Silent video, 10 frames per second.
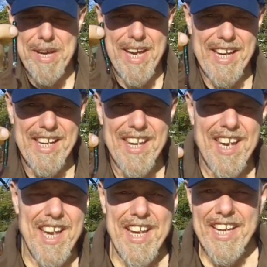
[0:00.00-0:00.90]
big.
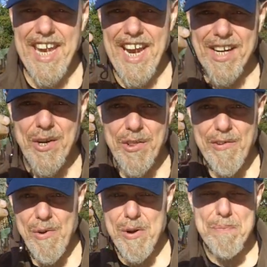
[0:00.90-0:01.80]
Can't go
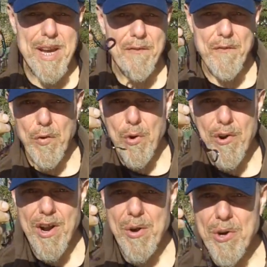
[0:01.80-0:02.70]
throwing a big
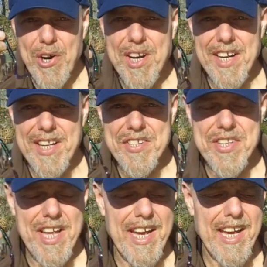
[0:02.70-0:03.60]
4-0 hook in this
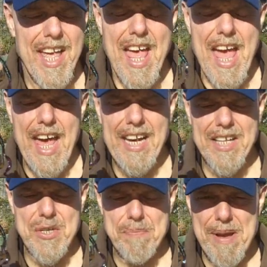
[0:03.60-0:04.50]
thing and
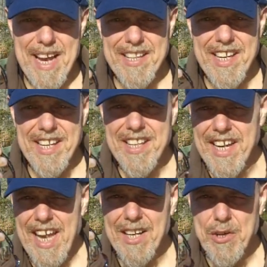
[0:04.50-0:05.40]
expecting to
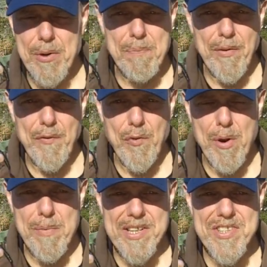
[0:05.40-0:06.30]
get good
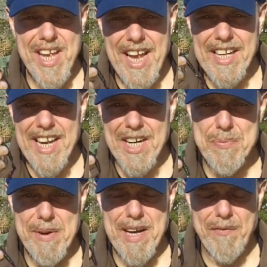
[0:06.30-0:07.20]
performance and
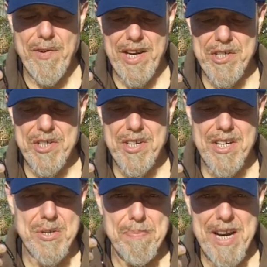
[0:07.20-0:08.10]
catch many fish,
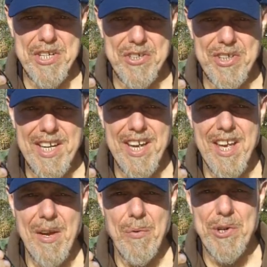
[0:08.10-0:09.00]
especially
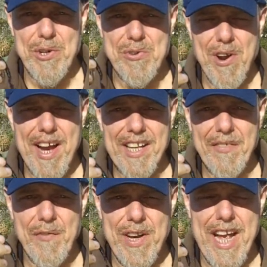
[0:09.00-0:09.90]
when you're trying
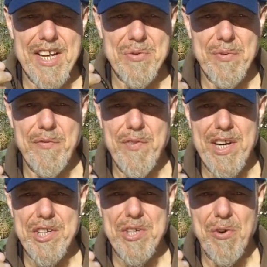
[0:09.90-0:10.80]
to finesse, when
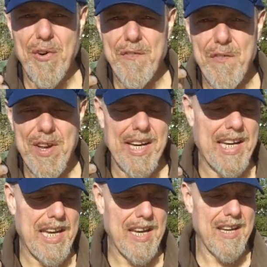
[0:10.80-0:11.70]
fish are
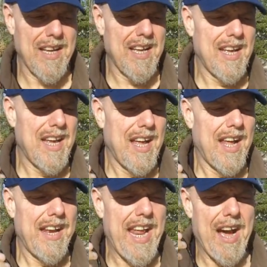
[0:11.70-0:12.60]
finicky.
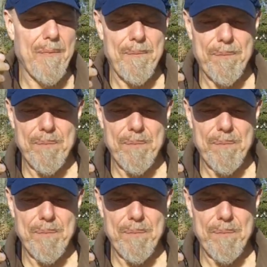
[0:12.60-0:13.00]
Now,